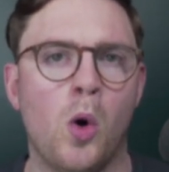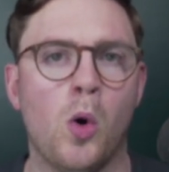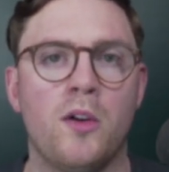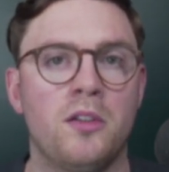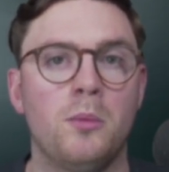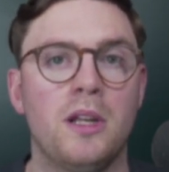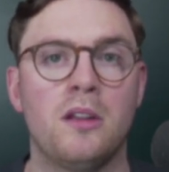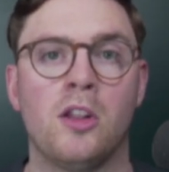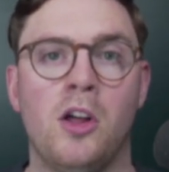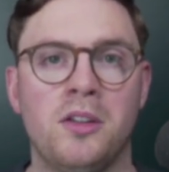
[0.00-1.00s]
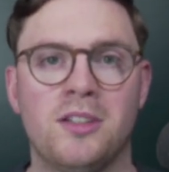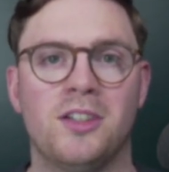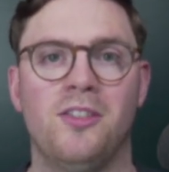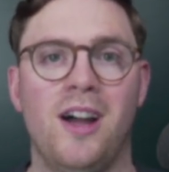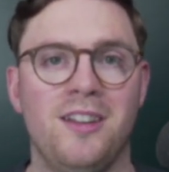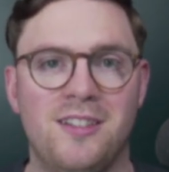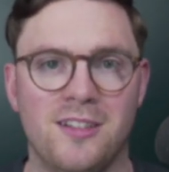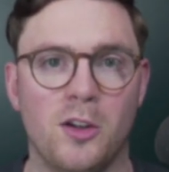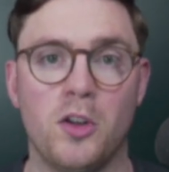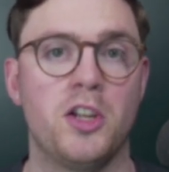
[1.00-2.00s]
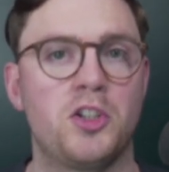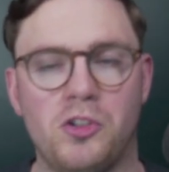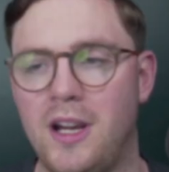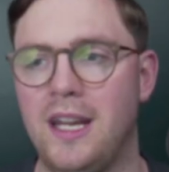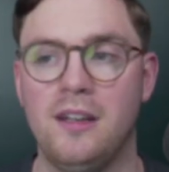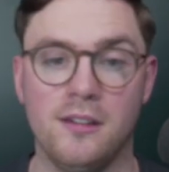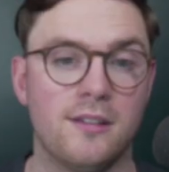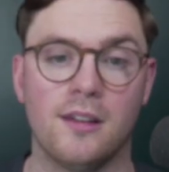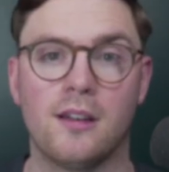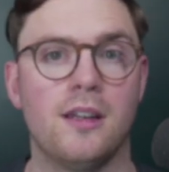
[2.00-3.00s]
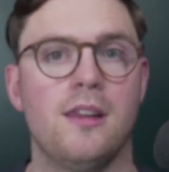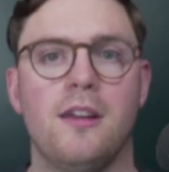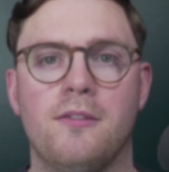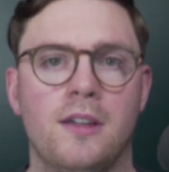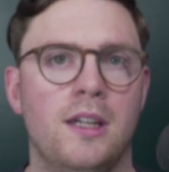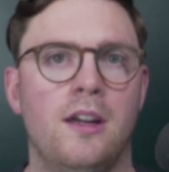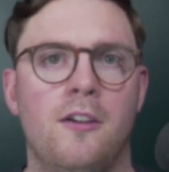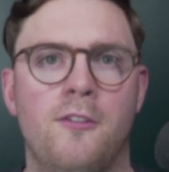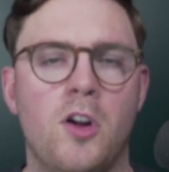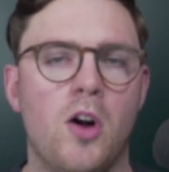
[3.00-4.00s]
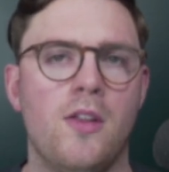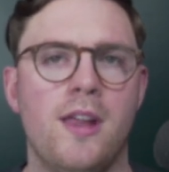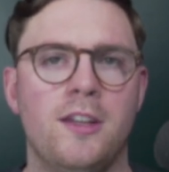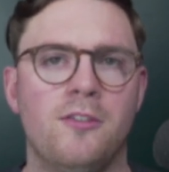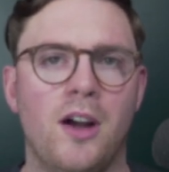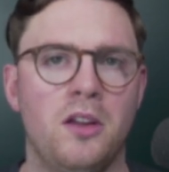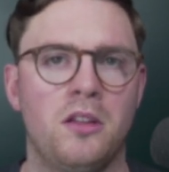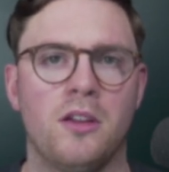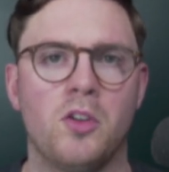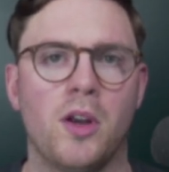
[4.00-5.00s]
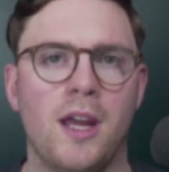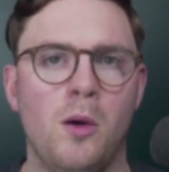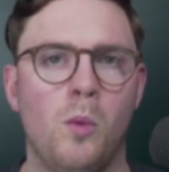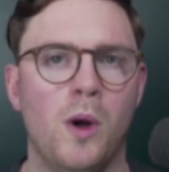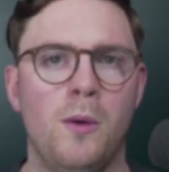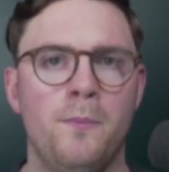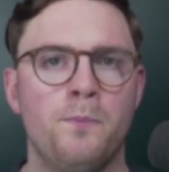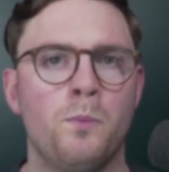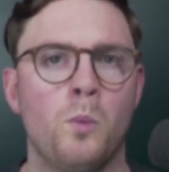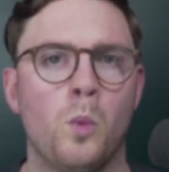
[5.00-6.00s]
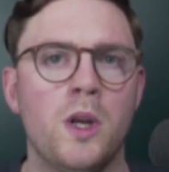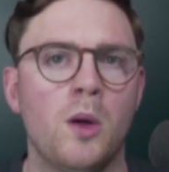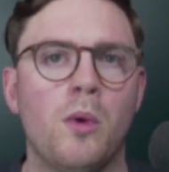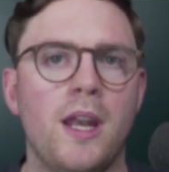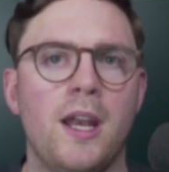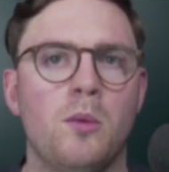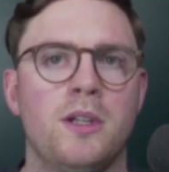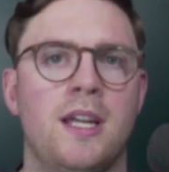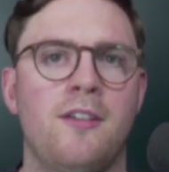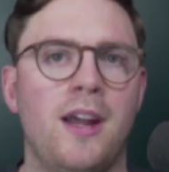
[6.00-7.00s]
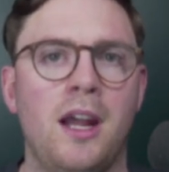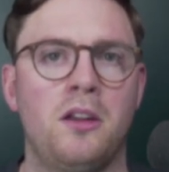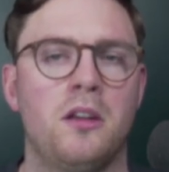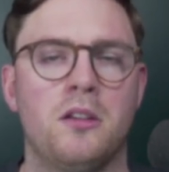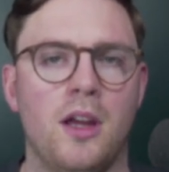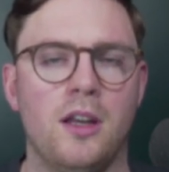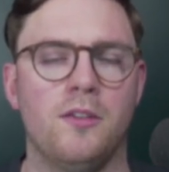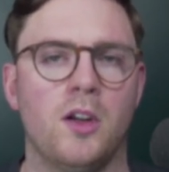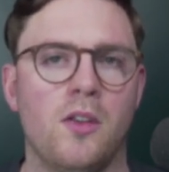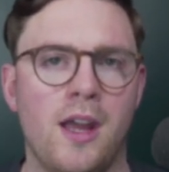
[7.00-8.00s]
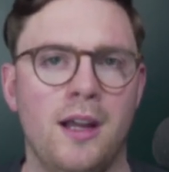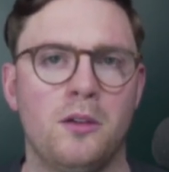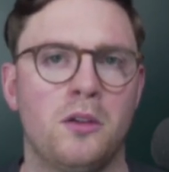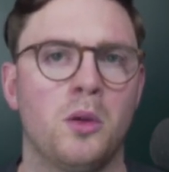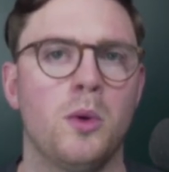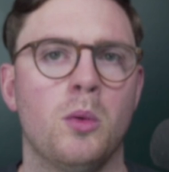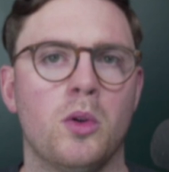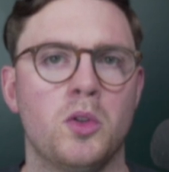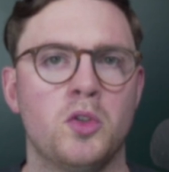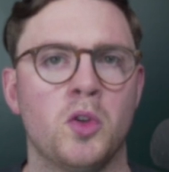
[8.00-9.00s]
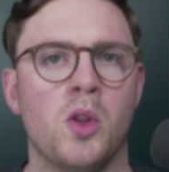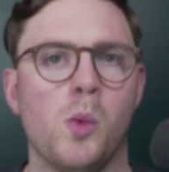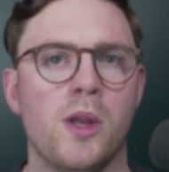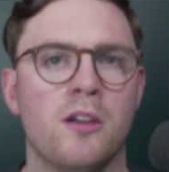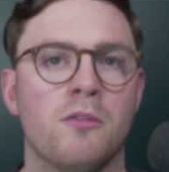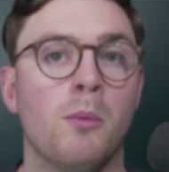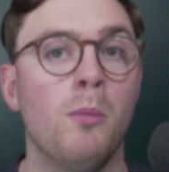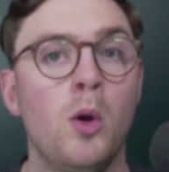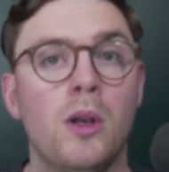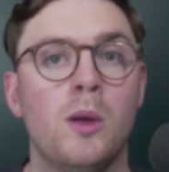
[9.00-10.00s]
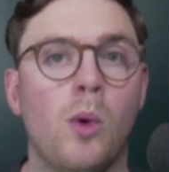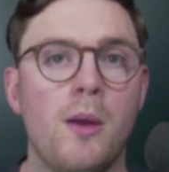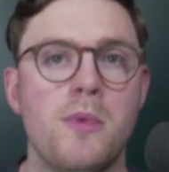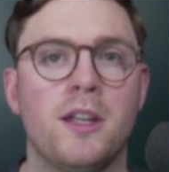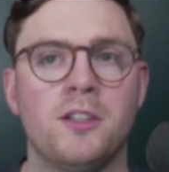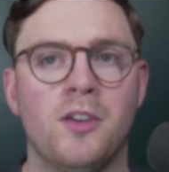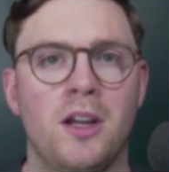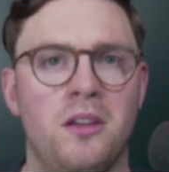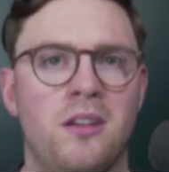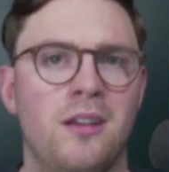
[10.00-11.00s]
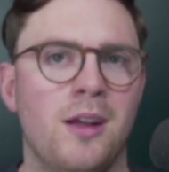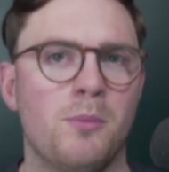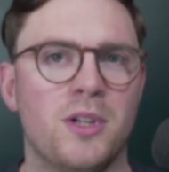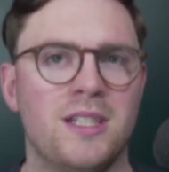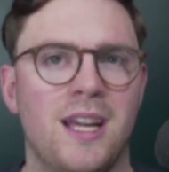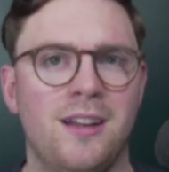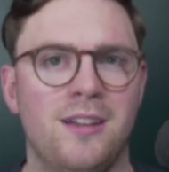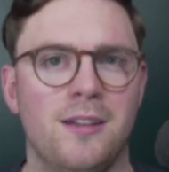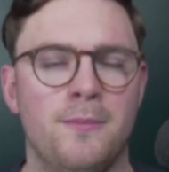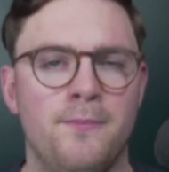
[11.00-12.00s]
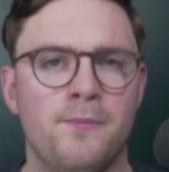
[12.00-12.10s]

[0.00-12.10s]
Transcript: Or if somebody's lost the device, they're on the train and suddenly they've forgotten their device and they've got out, well, we don't want anyone to have access to anything on that. So we want to ensure that we can remotely wipe that device and protect it.